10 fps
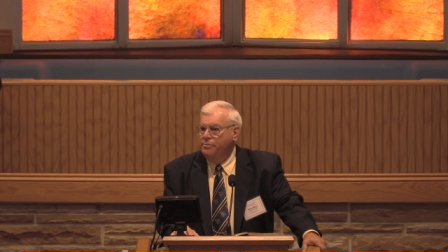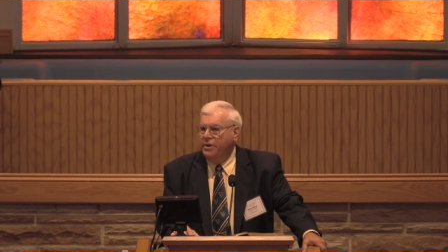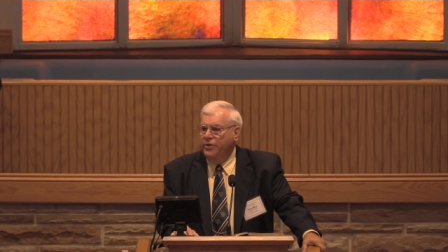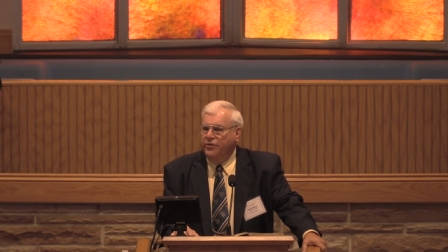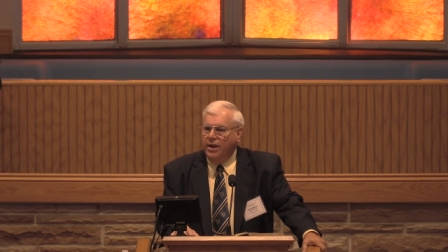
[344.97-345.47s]

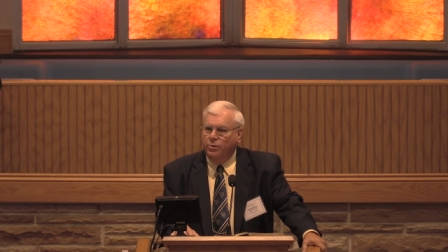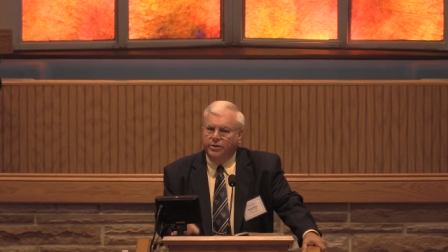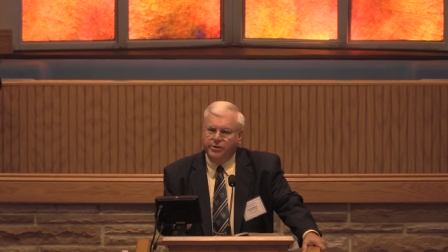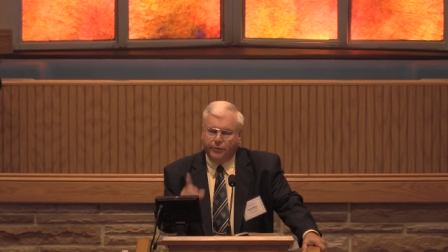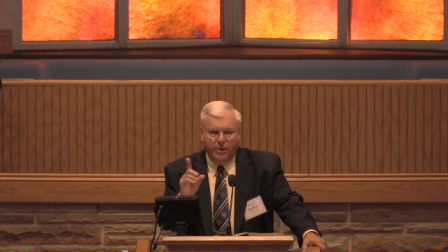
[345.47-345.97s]
But he said,
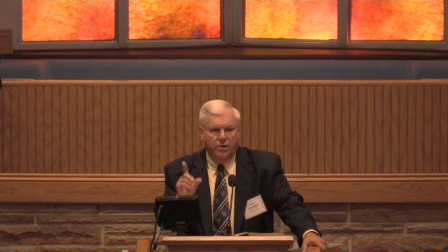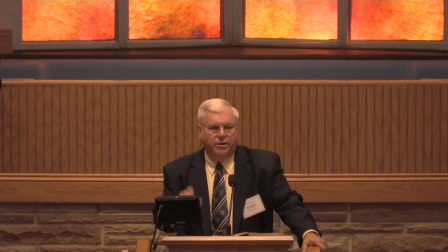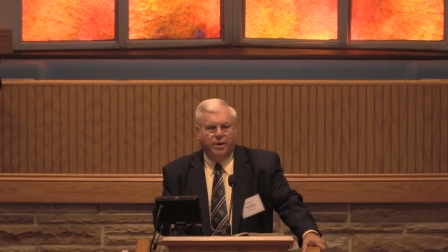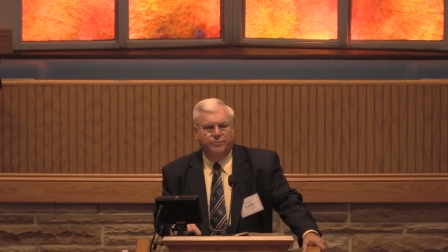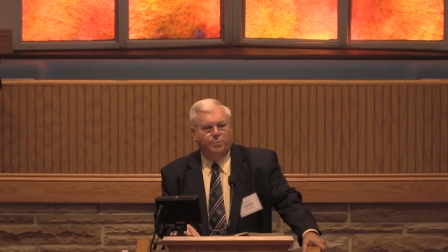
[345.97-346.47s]
When the
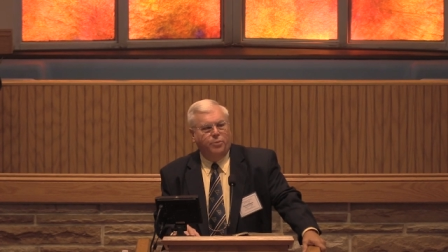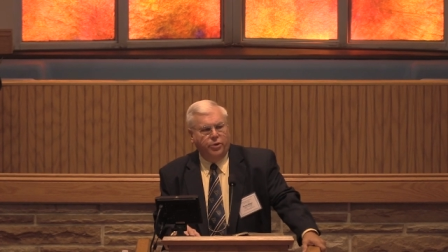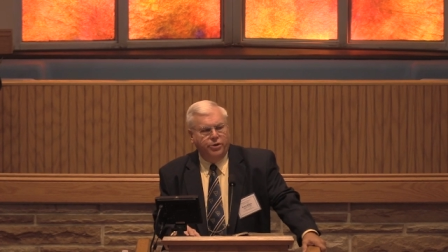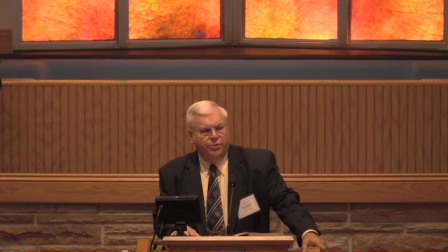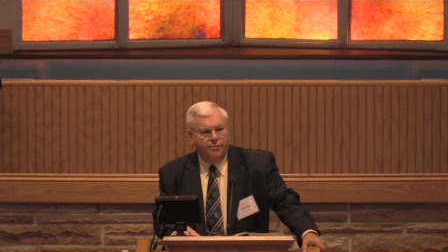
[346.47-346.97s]
Spirit comes
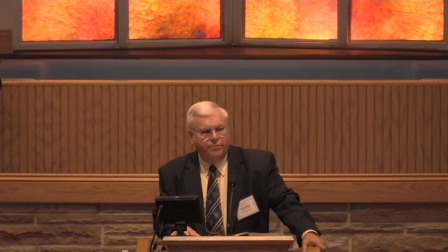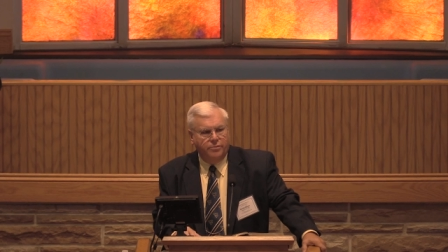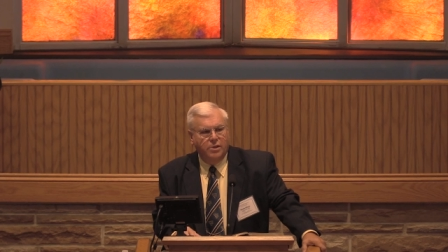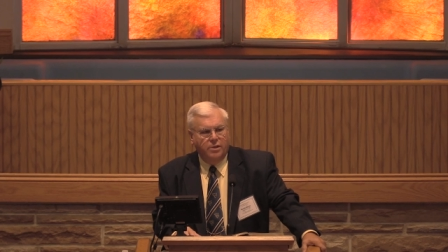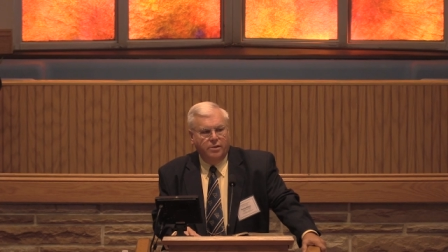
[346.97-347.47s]
upon you,
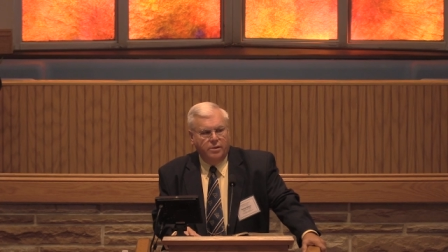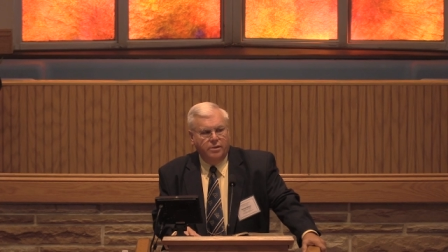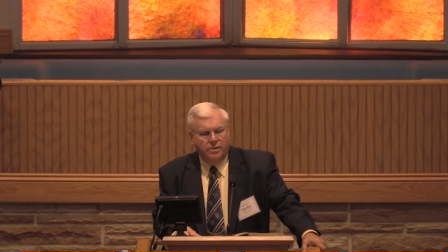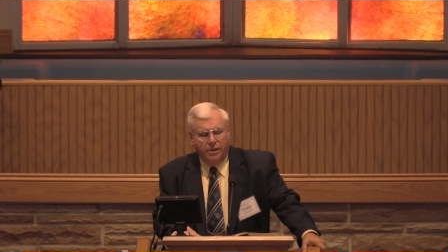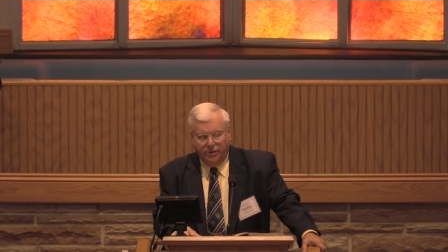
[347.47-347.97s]

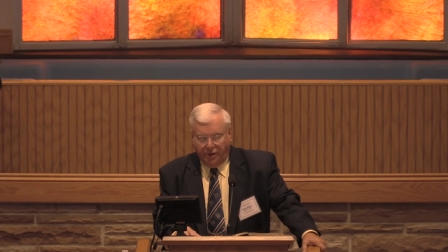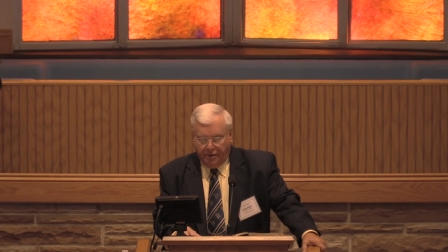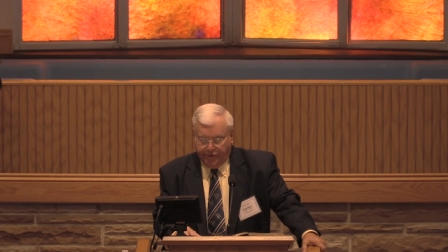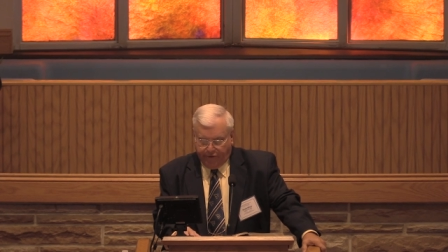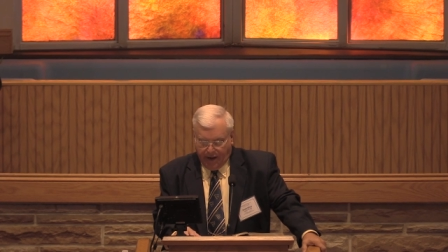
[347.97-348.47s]
then you'll
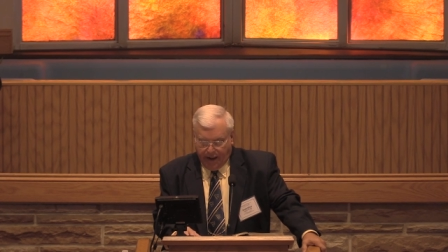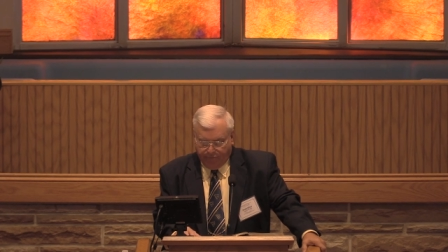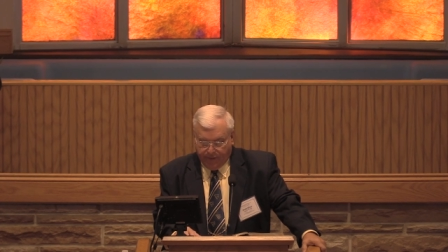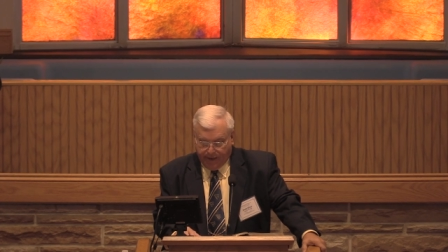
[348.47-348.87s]
understand